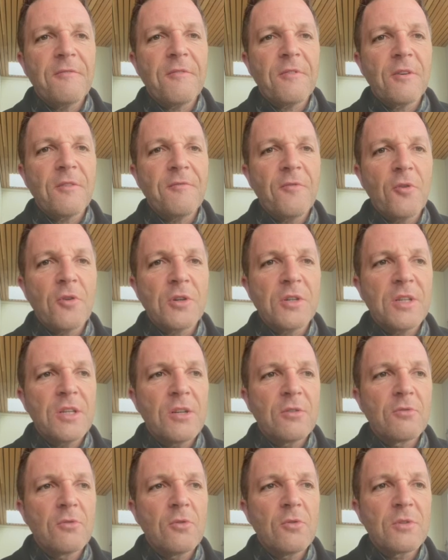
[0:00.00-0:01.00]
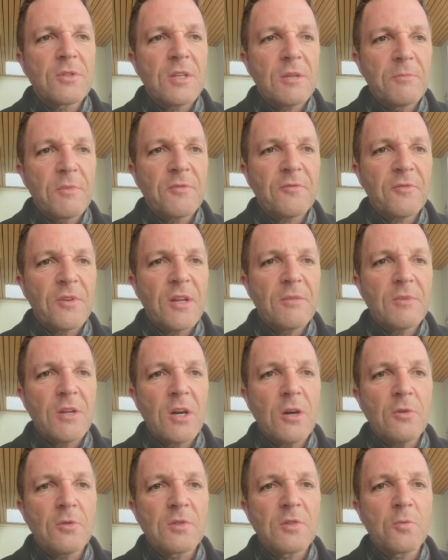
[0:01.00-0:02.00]
for a 40-year-old
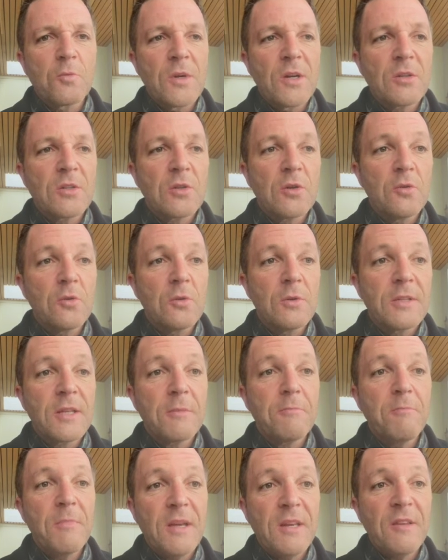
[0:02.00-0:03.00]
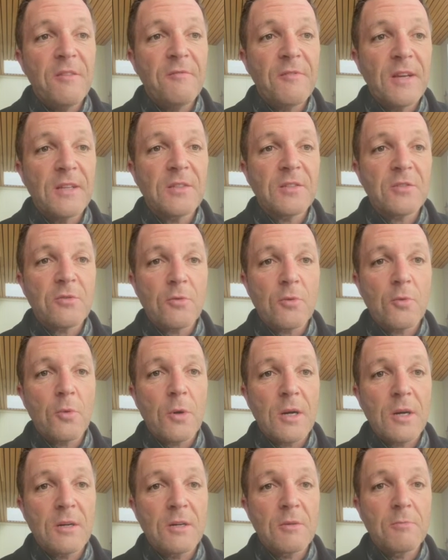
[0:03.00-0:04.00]
timber-framed house, we're told that many vents are
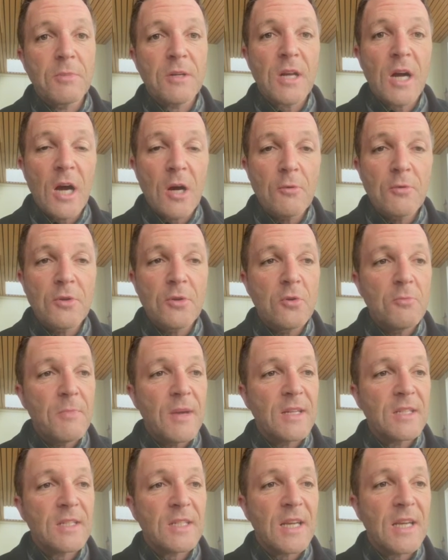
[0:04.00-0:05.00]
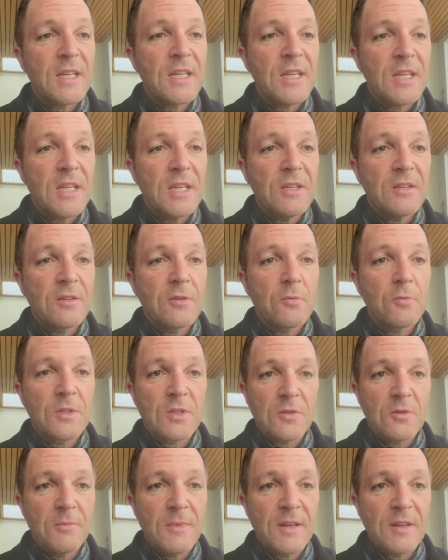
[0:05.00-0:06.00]
required, but how do you maintain heat
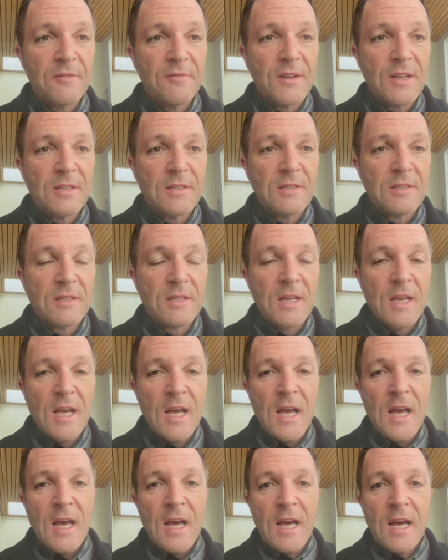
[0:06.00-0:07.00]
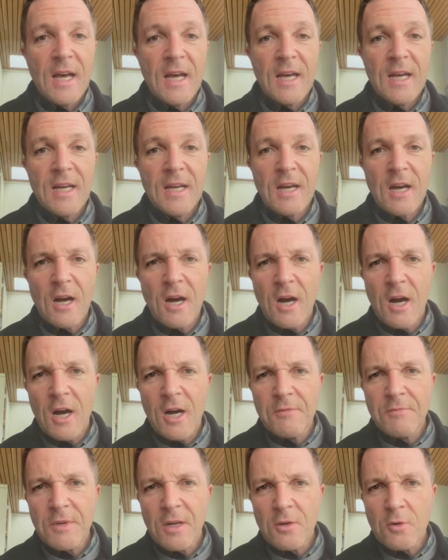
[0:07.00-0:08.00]
with so many vents?
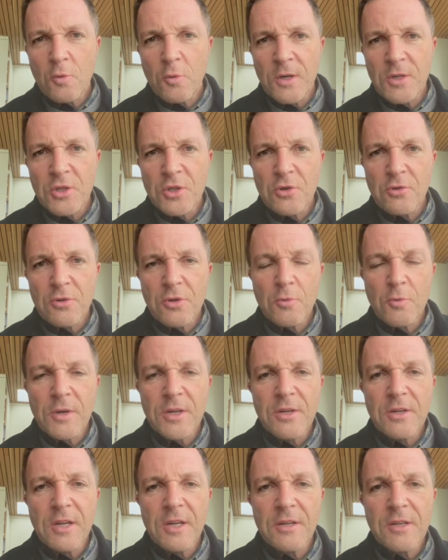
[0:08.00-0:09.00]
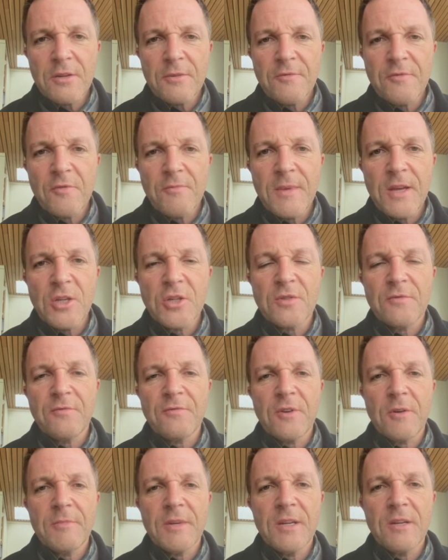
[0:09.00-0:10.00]
I'm not quite sure where you're getting your
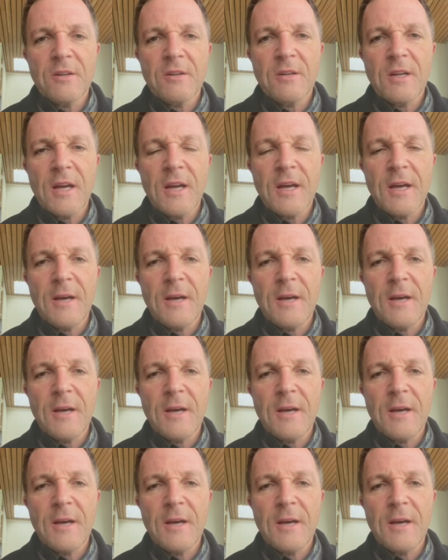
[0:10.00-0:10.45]
information from here.